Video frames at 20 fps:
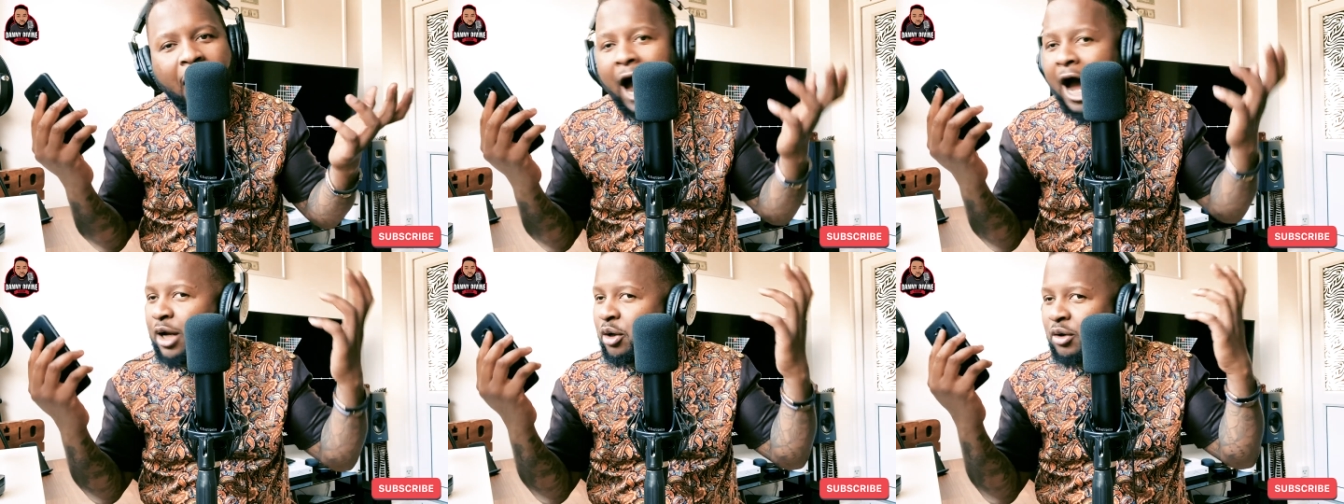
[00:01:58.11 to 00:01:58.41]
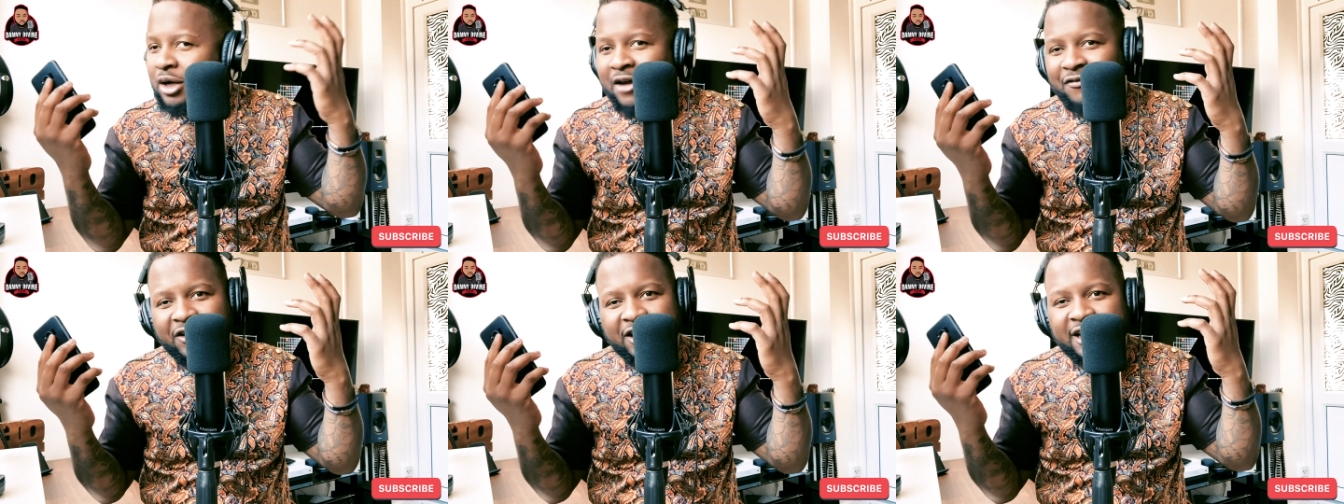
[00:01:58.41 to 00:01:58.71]
I
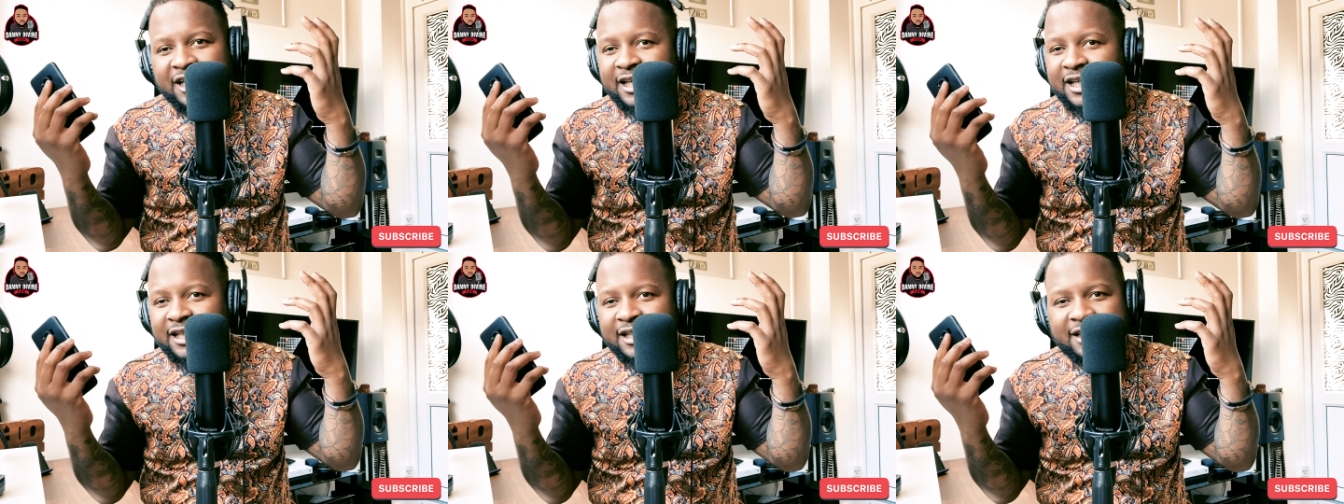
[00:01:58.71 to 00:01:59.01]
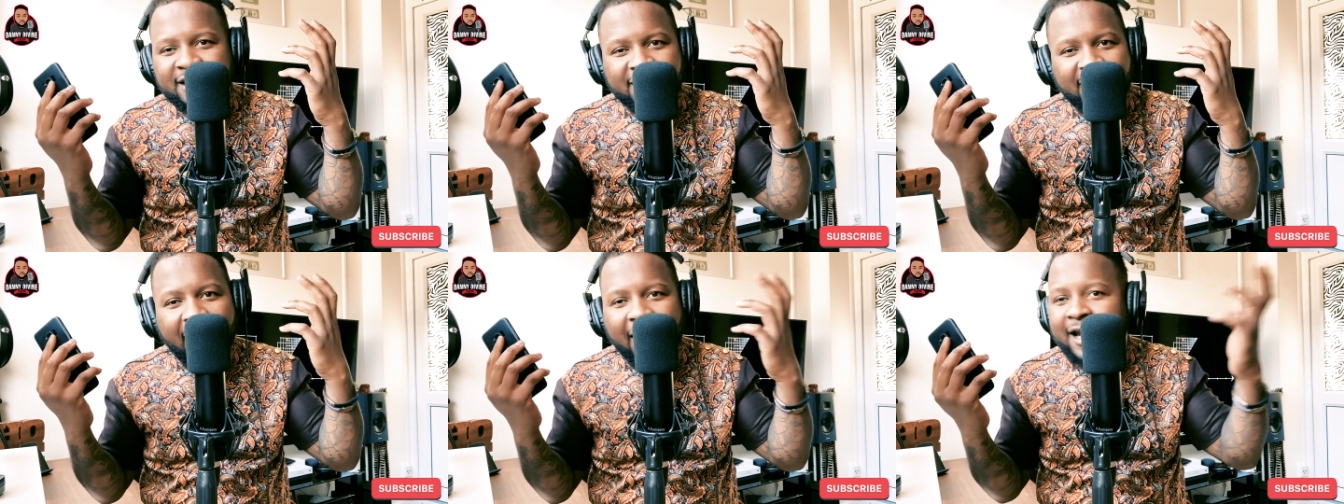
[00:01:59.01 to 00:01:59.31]
don't have any
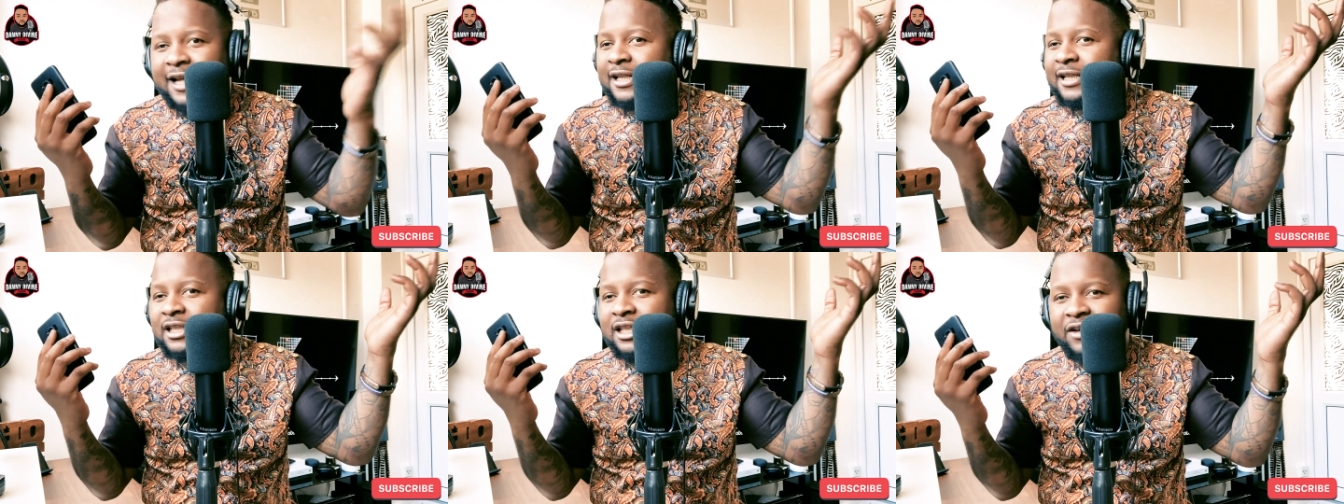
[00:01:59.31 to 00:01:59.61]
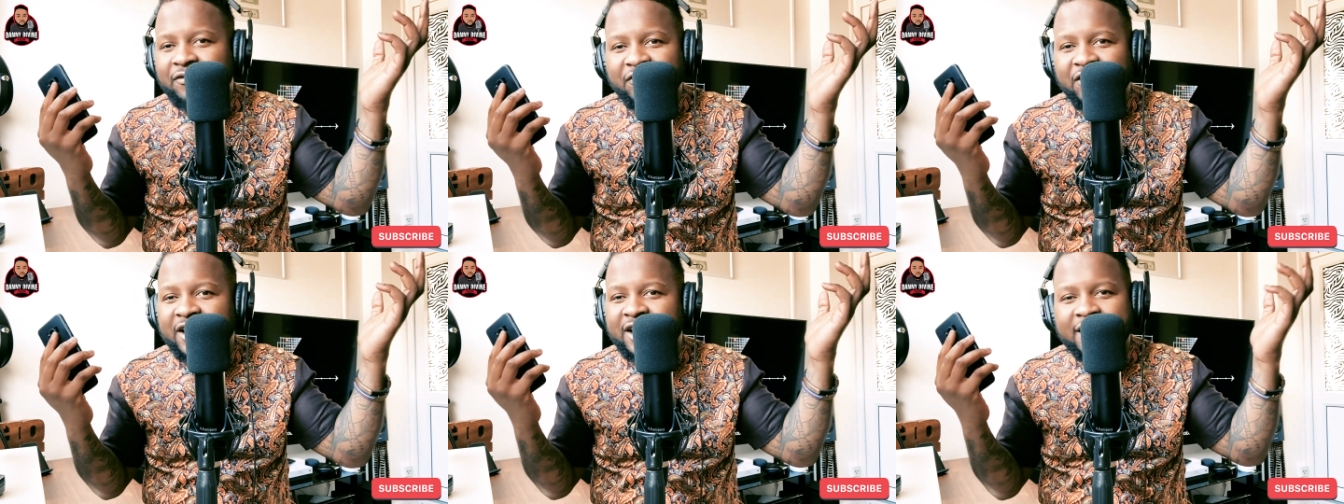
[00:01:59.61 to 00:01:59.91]

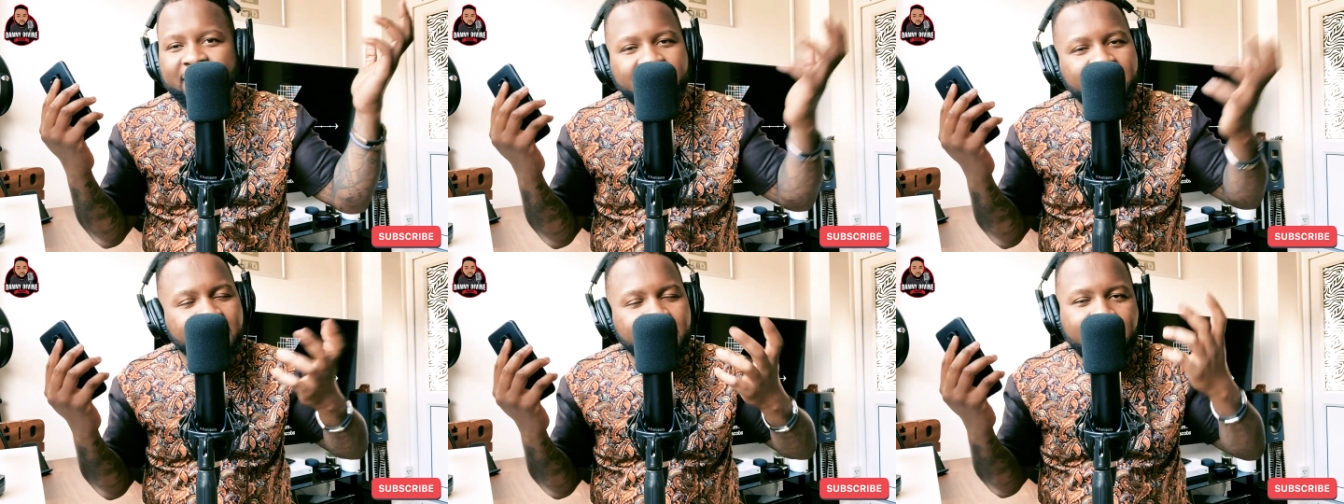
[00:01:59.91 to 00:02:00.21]
scientific